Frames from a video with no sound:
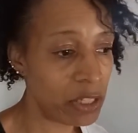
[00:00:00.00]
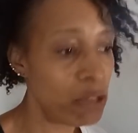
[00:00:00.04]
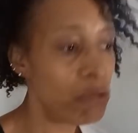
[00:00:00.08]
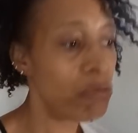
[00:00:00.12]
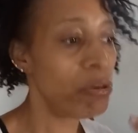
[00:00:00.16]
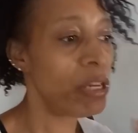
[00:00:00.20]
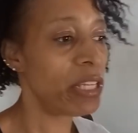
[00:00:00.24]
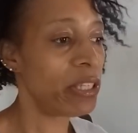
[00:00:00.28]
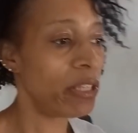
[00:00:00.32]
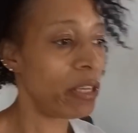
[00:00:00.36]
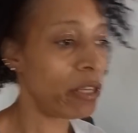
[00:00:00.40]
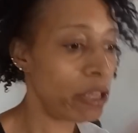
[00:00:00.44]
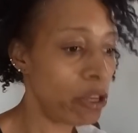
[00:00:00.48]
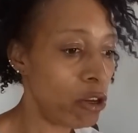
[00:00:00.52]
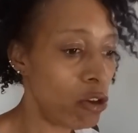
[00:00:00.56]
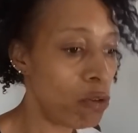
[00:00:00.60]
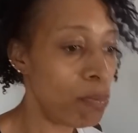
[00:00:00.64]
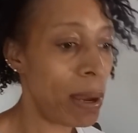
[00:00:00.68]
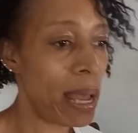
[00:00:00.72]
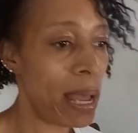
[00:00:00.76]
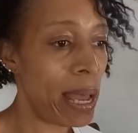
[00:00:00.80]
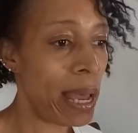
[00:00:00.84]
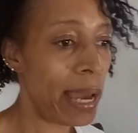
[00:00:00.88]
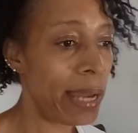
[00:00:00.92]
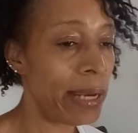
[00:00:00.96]
to get the
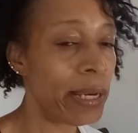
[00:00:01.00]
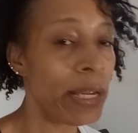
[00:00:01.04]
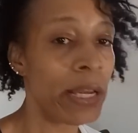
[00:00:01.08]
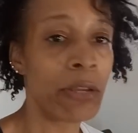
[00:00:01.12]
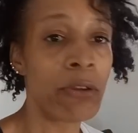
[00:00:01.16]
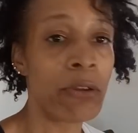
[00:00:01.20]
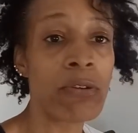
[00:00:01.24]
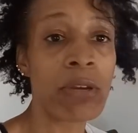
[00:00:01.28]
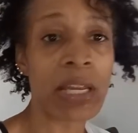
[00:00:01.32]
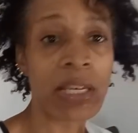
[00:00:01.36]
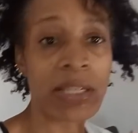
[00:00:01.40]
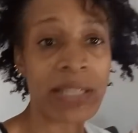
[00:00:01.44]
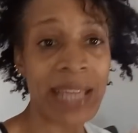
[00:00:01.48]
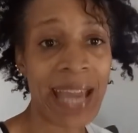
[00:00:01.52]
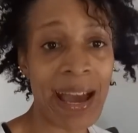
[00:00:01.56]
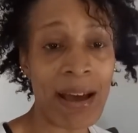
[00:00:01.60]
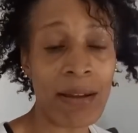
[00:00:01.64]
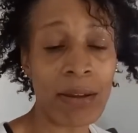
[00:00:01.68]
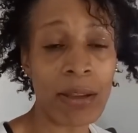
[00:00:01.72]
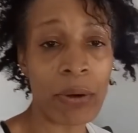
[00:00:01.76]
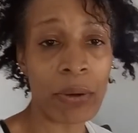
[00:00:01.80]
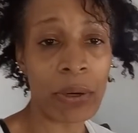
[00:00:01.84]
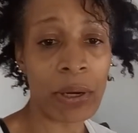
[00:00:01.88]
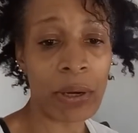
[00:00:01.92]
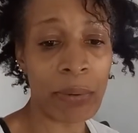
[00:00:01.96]
coupon. You can
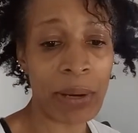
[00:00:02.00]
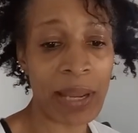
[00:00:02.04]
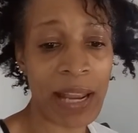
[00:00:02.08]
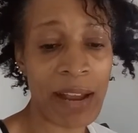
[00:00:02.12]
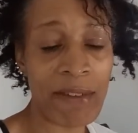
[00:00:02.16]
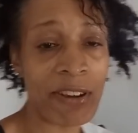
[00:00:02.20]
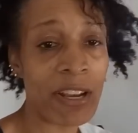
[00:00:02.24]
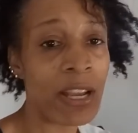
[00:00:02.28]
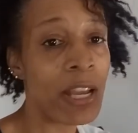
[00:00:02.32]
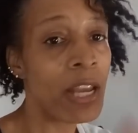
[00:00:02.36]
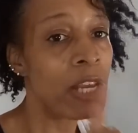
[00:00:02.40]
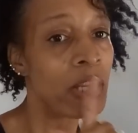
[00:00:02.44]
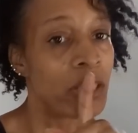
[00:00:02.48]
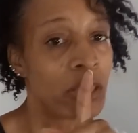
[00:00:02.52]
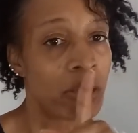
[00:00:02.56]
download it or whatever.